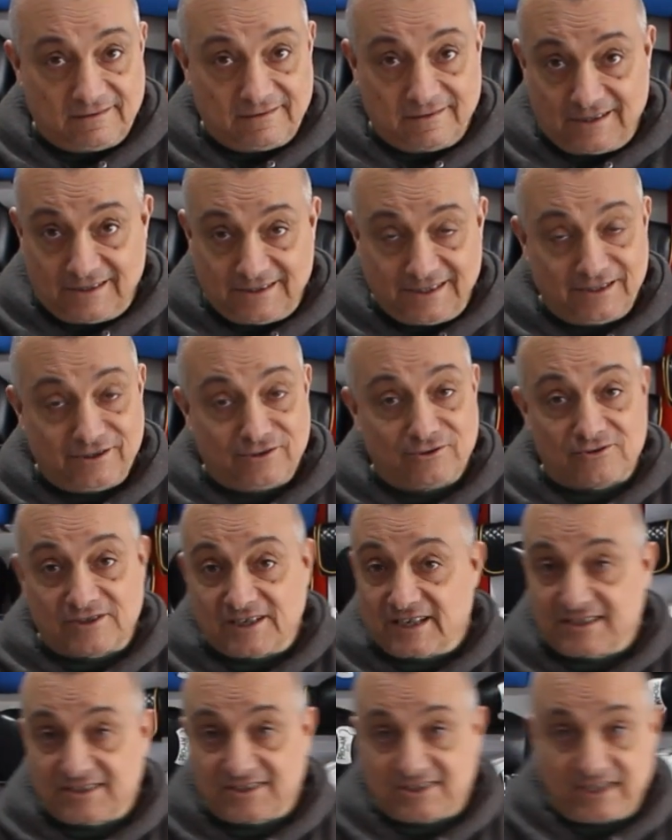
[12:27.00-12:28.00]
and they'll use
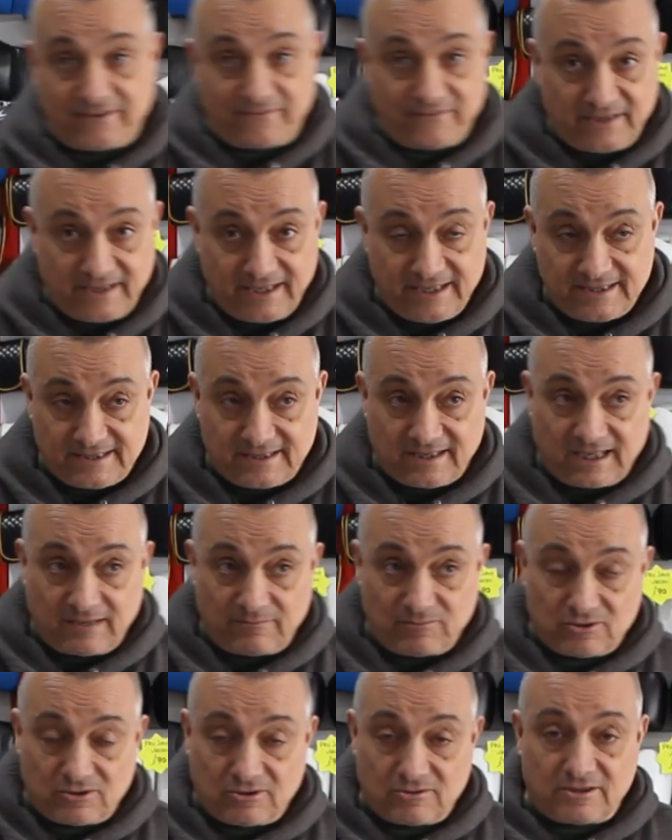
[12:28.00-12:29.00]
that 7 or 8
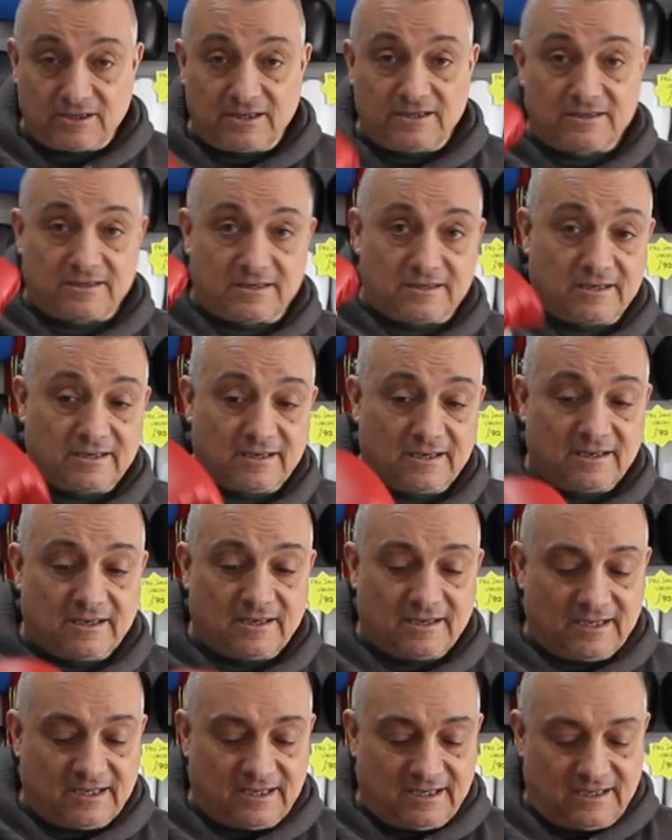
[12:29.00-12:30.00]
times. So these
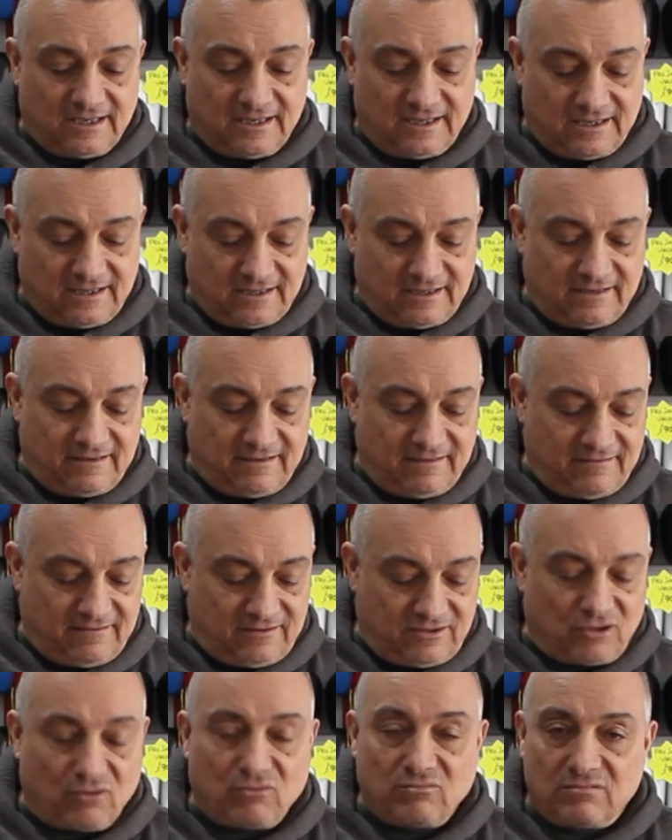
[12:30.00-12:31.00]

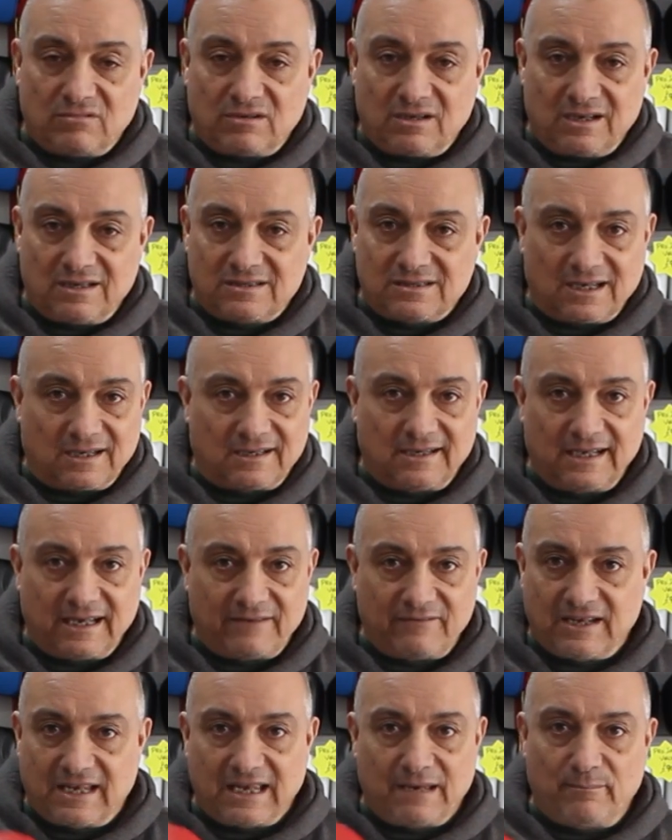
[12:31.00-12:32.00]
don't exactly
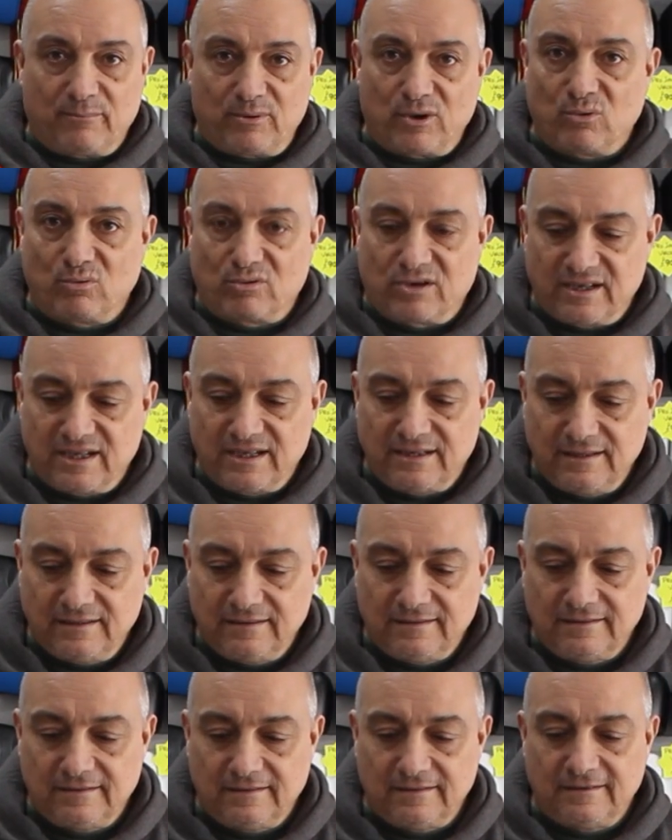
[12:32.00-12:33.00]
ever get broken in.
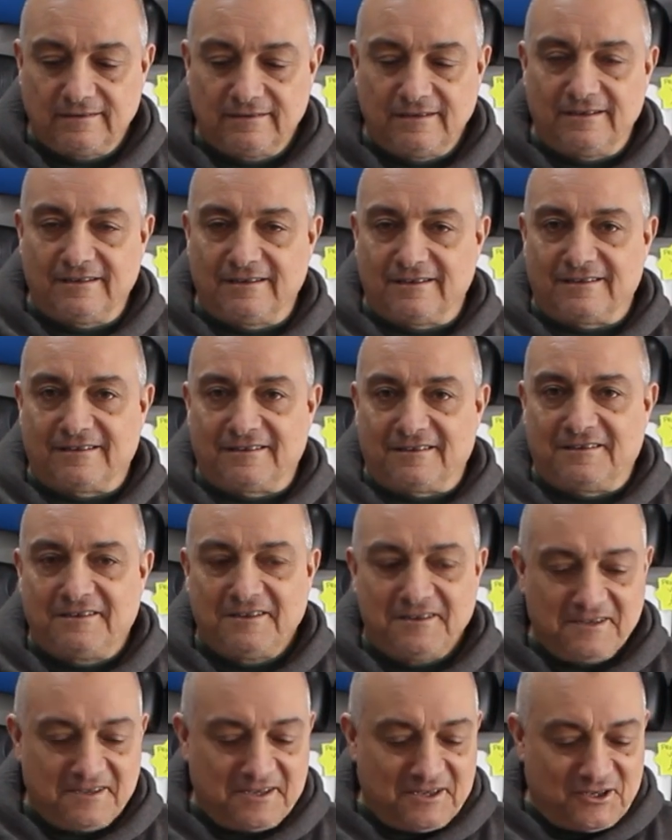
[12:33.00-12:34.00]

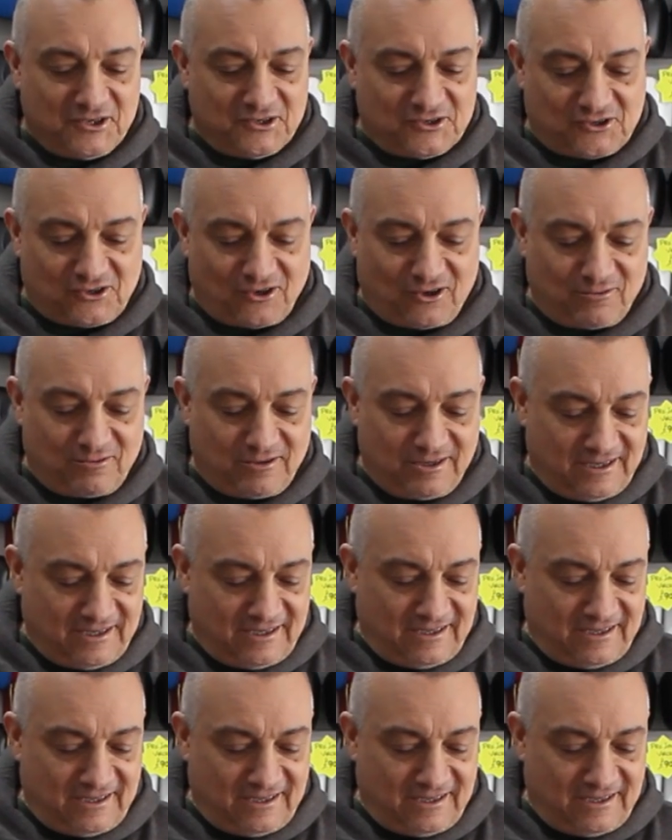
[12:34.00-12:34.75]
So